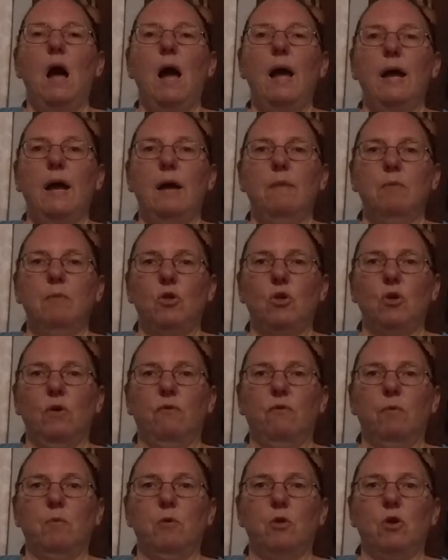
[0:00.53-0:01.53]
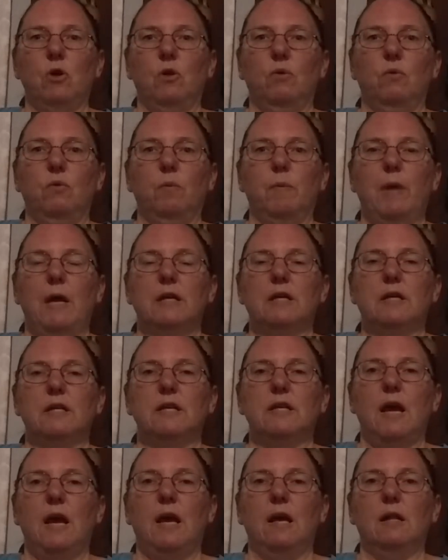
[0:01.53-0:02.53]
Hi, I'm Michelle from Michelle's Romantic
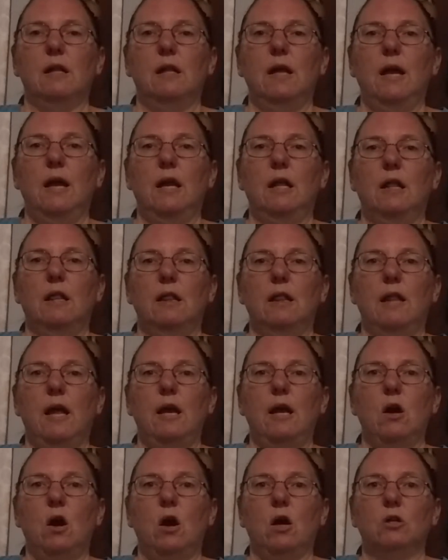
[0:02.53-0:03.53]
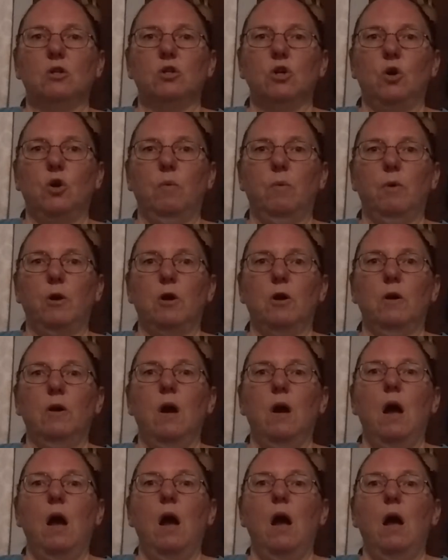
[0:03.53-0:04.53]
Tangle, and it's late October.
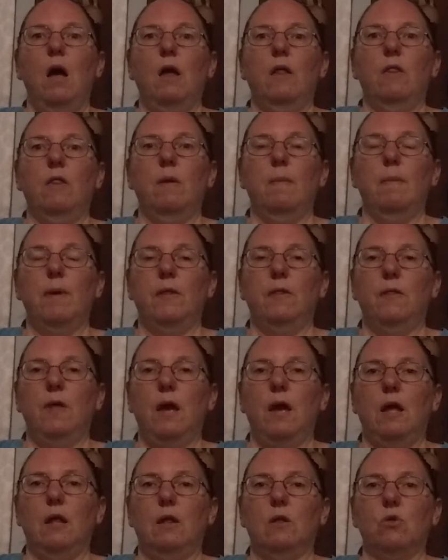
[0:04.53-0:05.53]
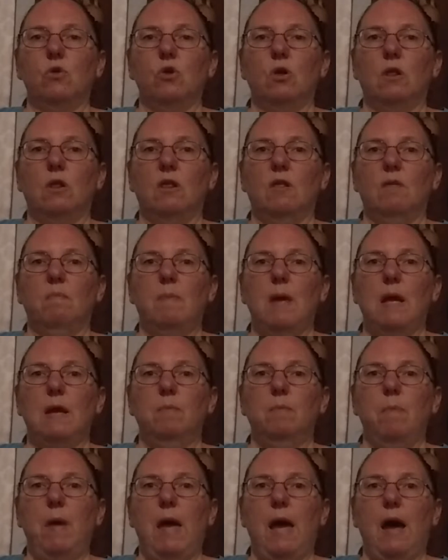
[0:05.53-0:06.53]
The month has just
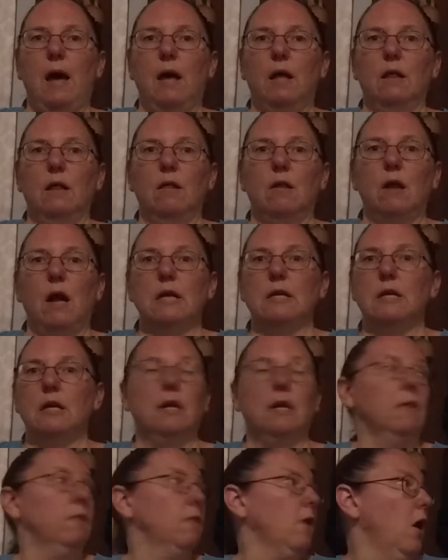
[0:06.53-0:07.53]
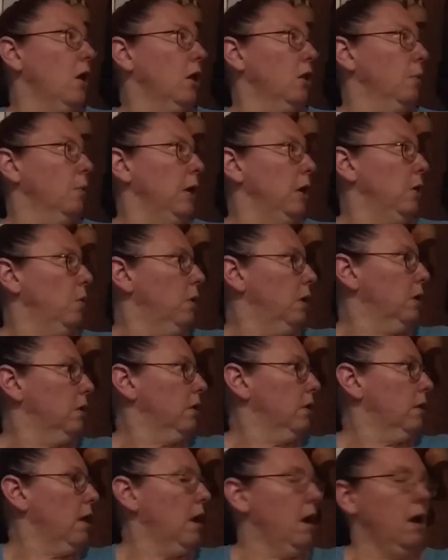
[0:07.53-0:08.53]
sped past. I did get the Halloween
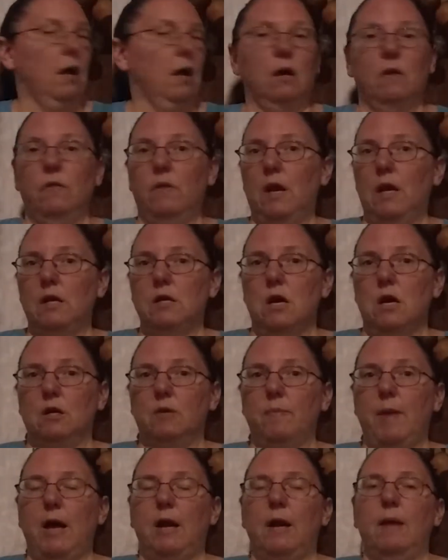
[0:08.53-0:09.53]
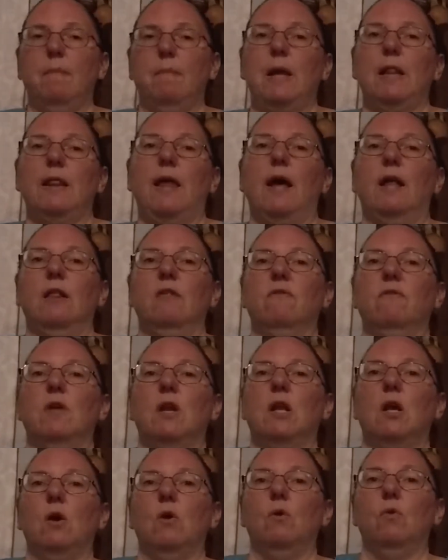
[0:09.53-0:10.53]
quilts hung that I talked about in my last
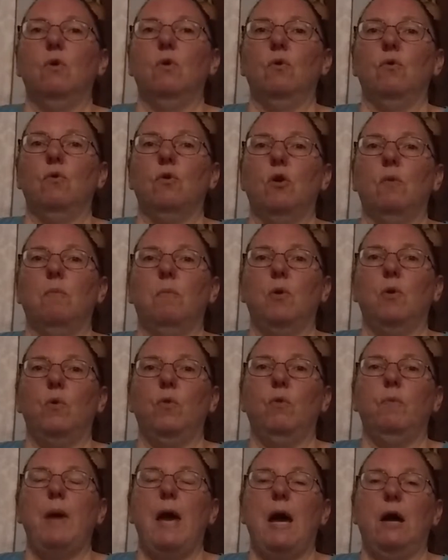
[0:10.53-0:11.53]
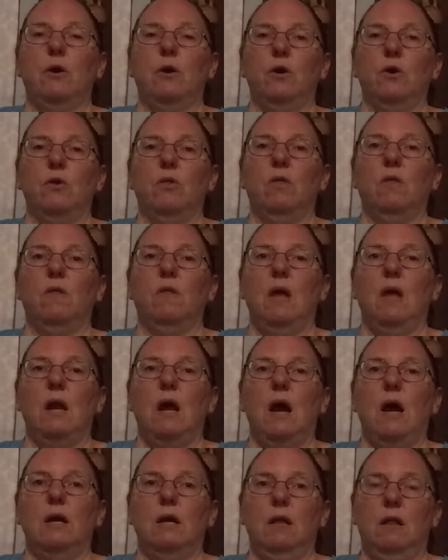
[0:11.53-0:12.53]
video. Those are both patterns that
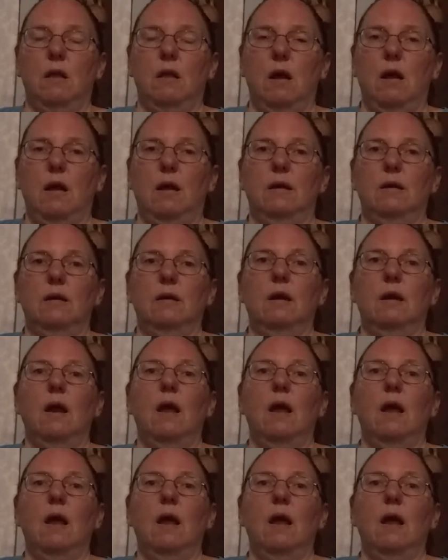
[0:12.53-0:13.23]
I designed,